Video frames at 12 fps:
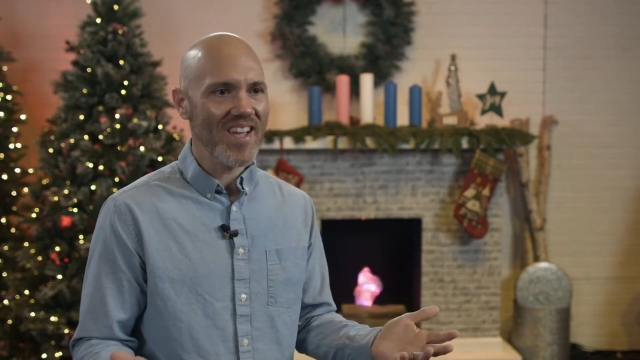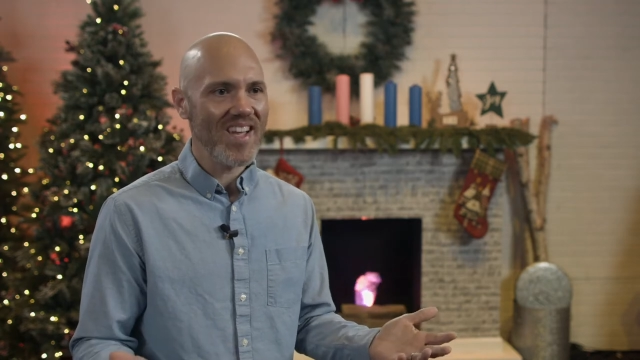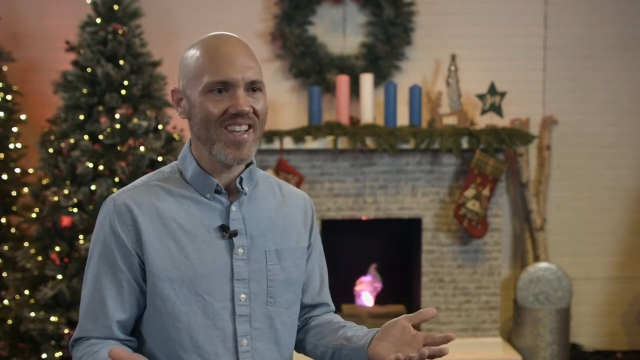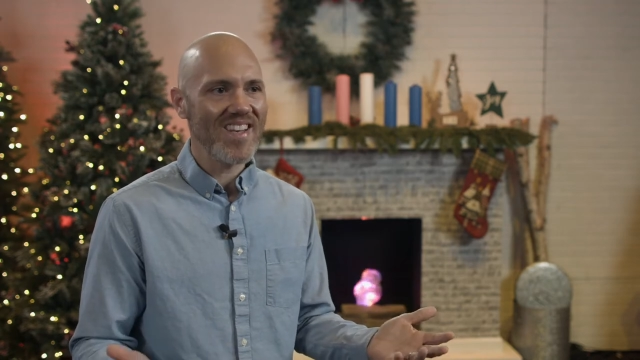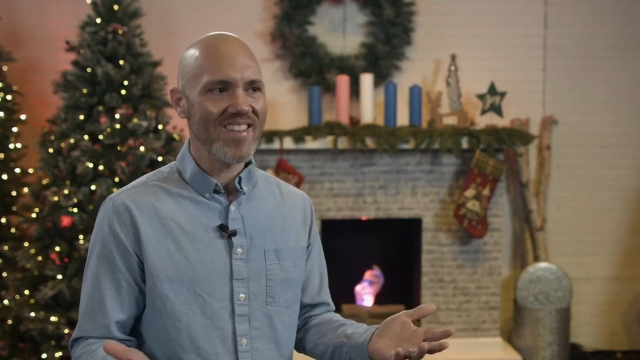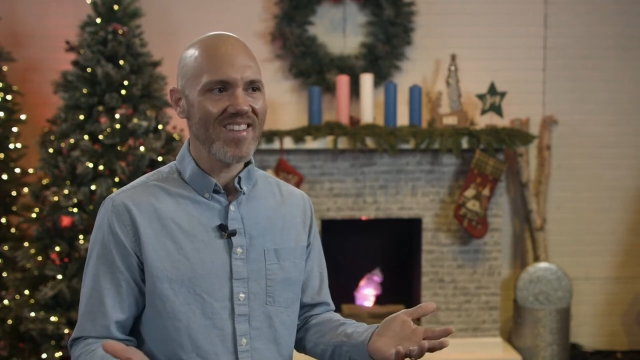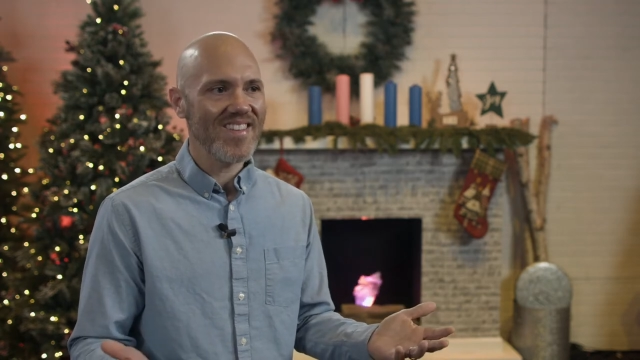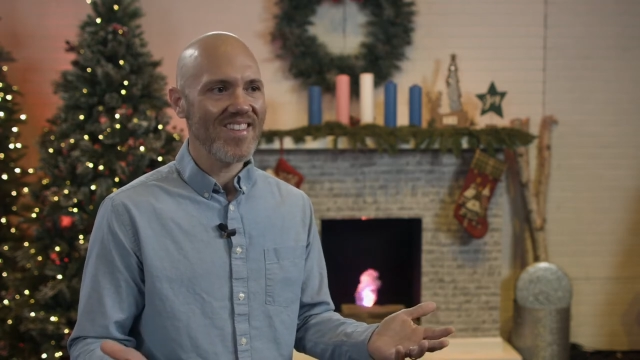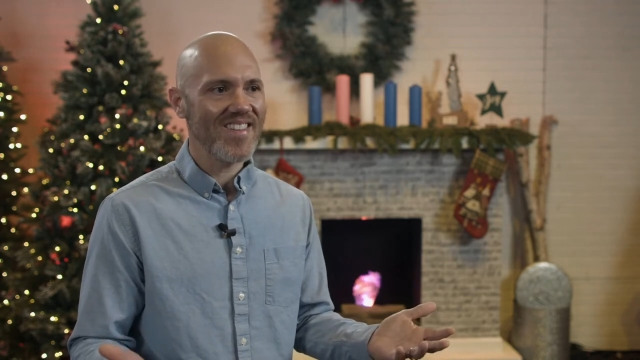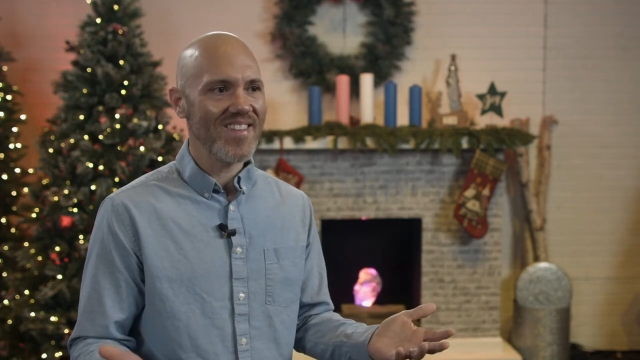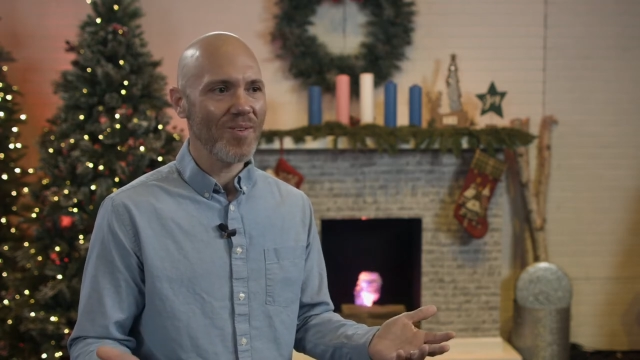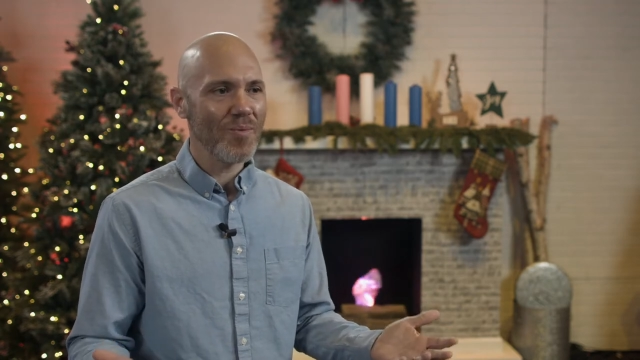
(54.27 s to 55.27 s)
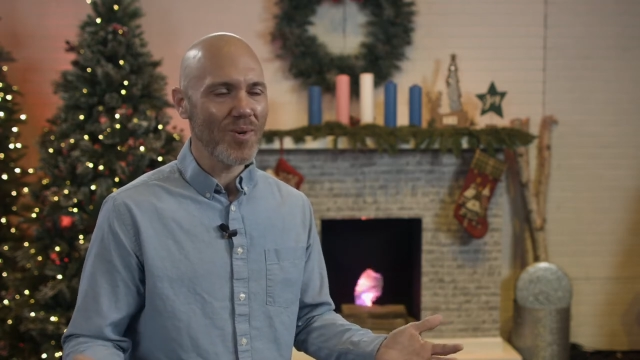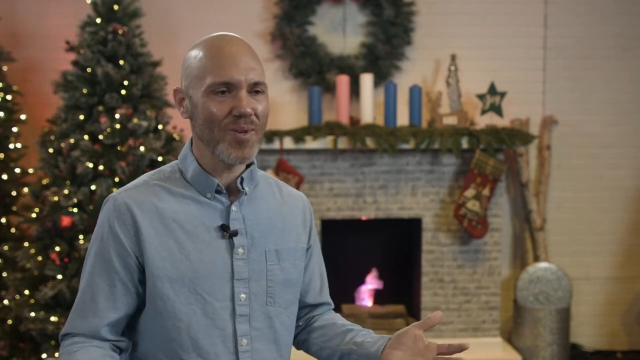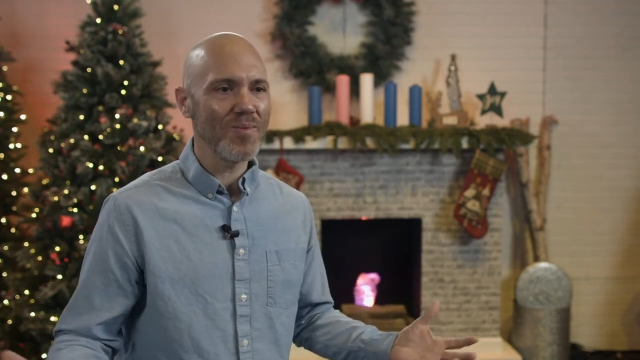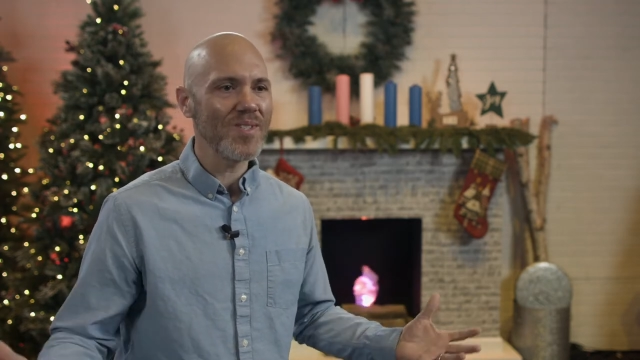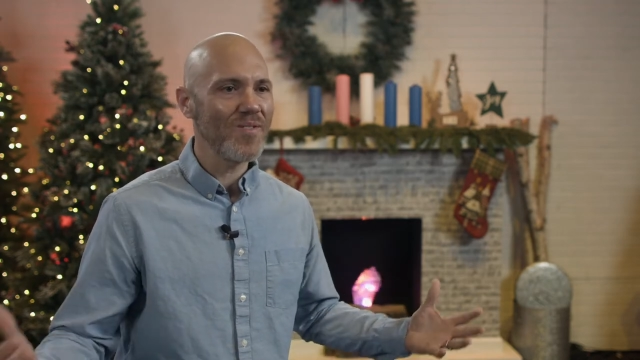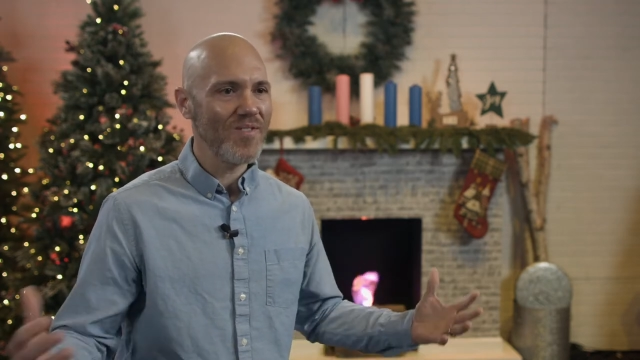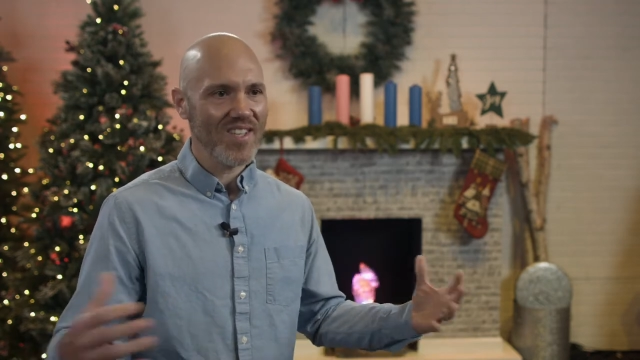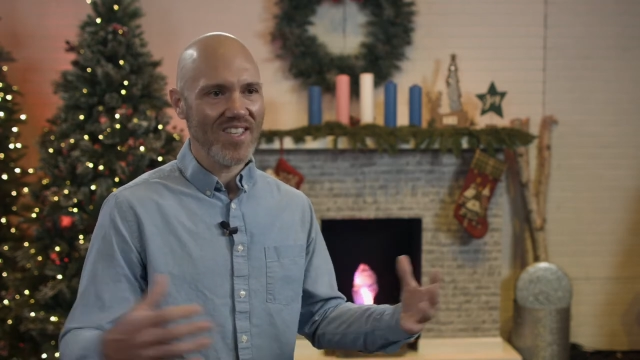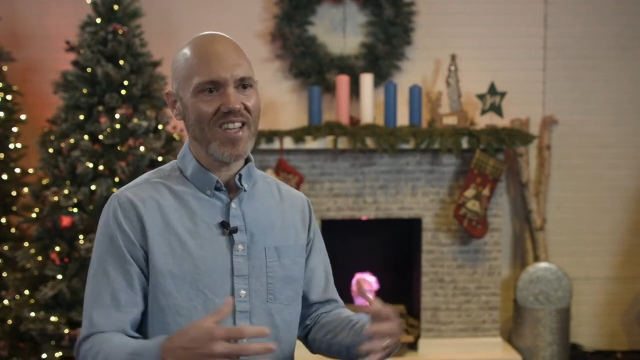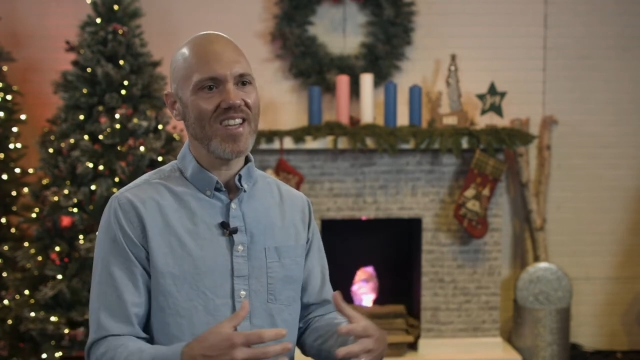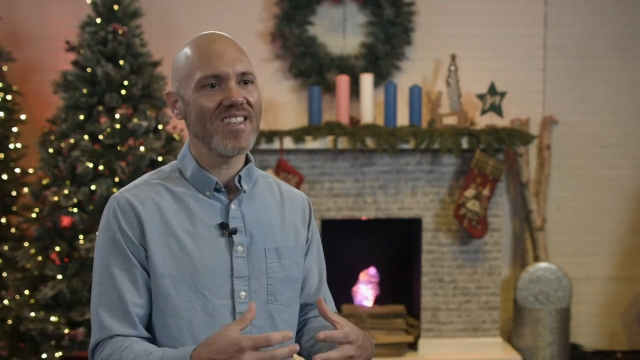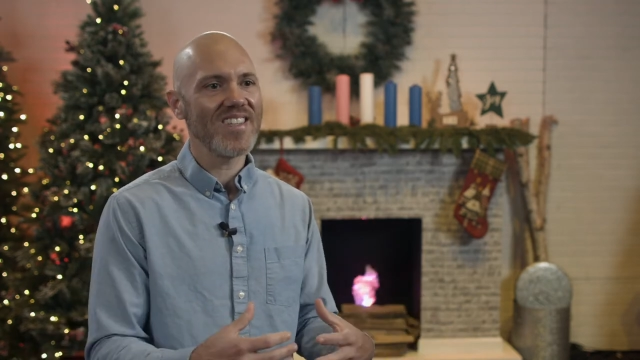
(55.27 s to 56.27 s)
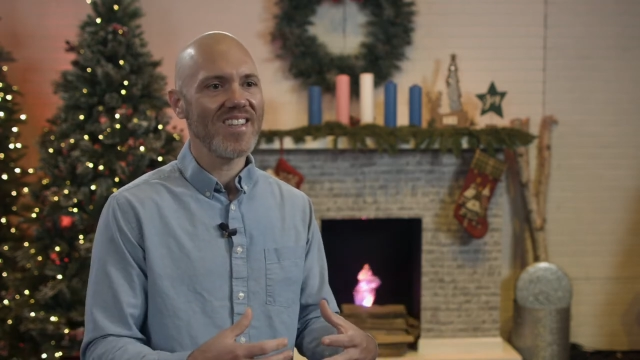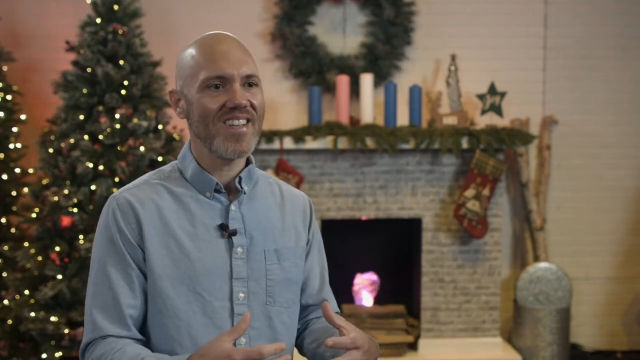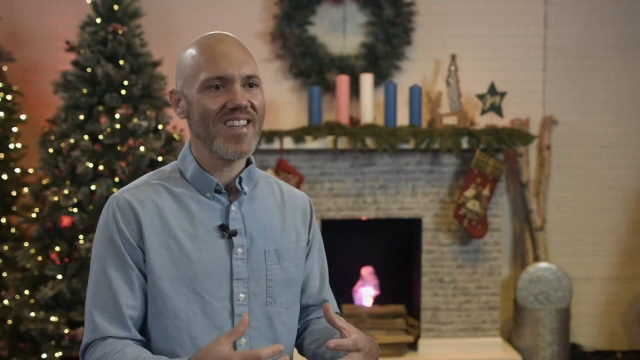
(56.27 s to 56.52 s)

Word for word: and the world was filling it